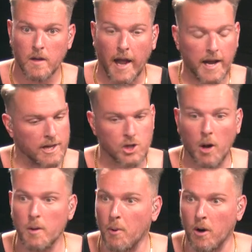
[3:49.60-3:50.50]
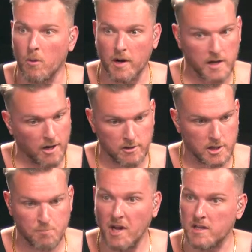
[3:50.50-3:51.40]
And then Joey Burrow went in there and
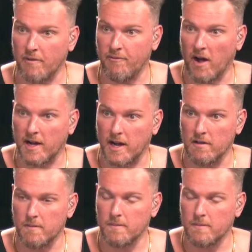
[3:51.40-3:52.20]
just beat the fuck out of him.